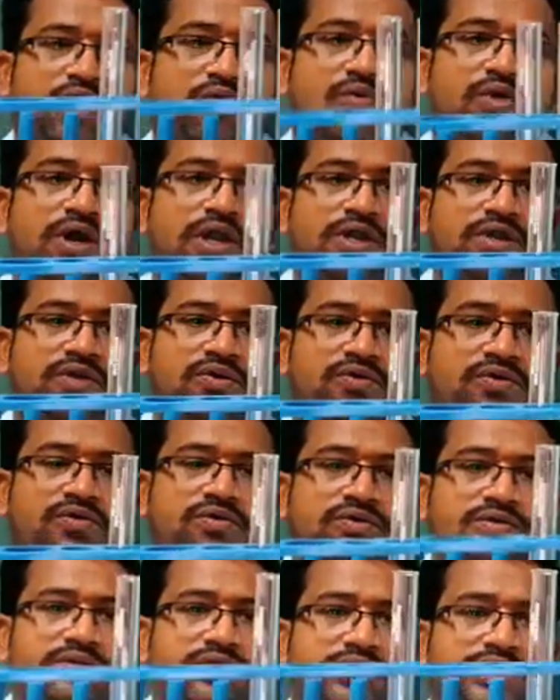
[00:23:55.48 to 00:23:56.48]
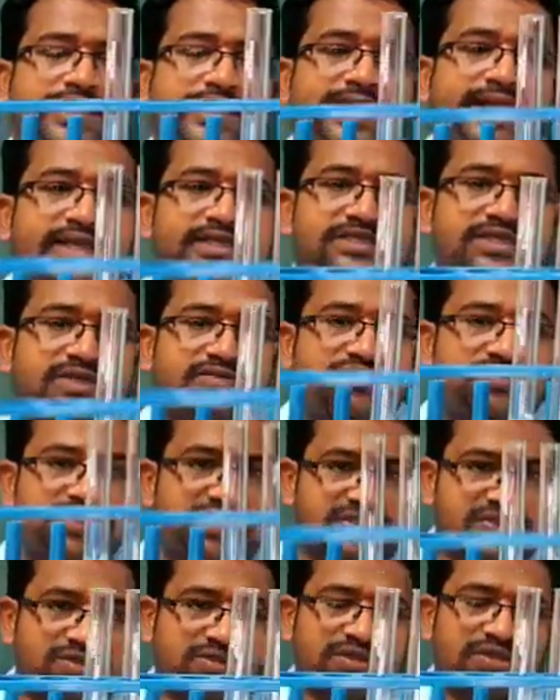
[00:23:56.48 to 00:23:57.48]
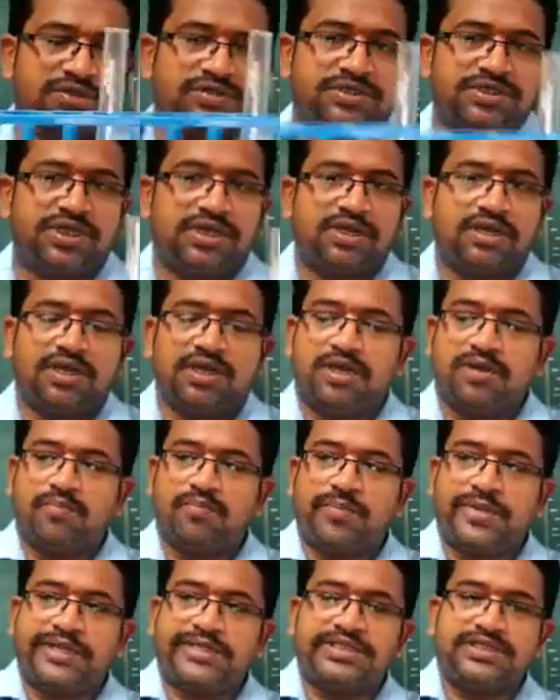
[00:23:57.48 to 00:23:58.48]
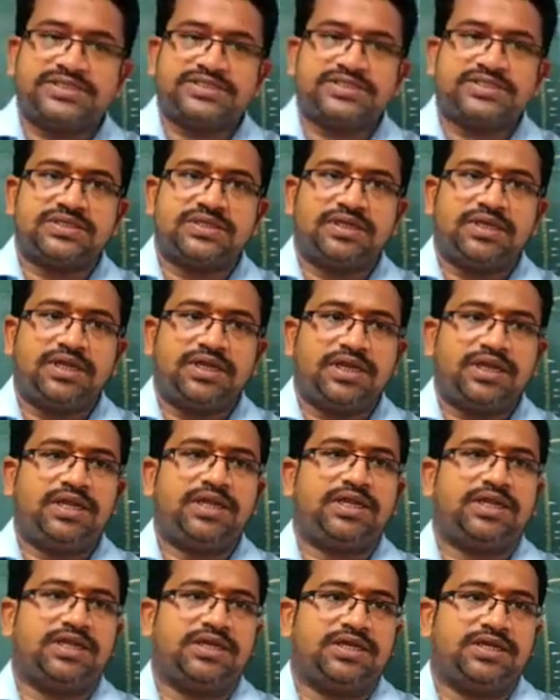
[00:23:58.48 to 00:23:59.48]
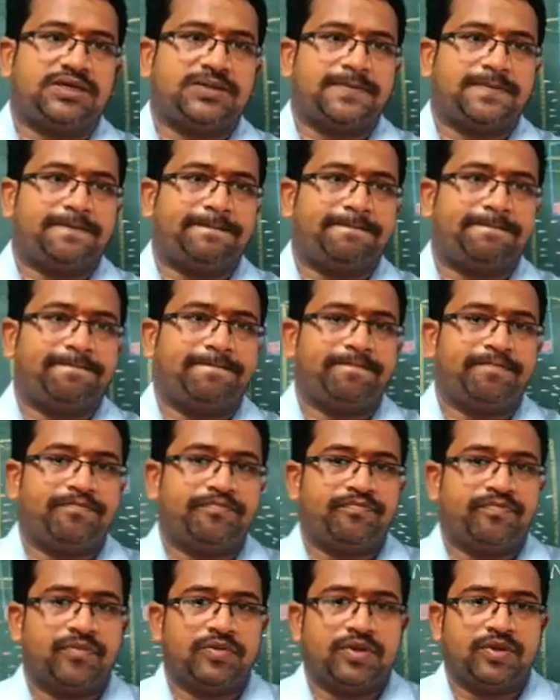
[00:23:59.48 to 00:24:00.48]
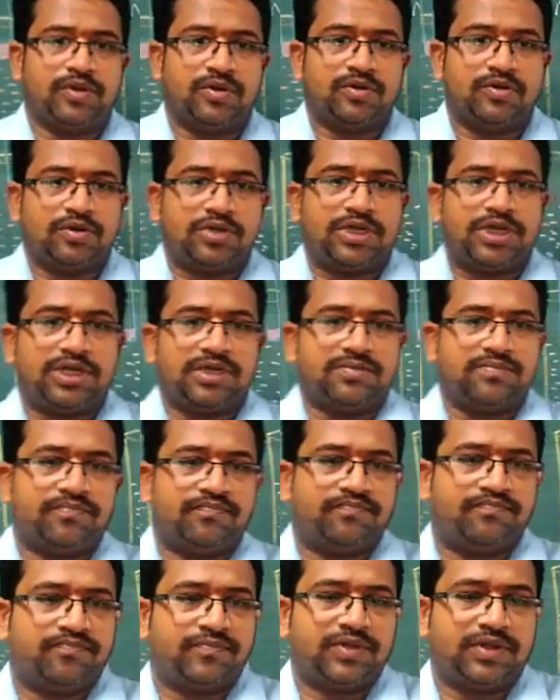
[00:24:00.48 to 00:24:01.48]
I want to know the nature of this solution by this indicator. Okay.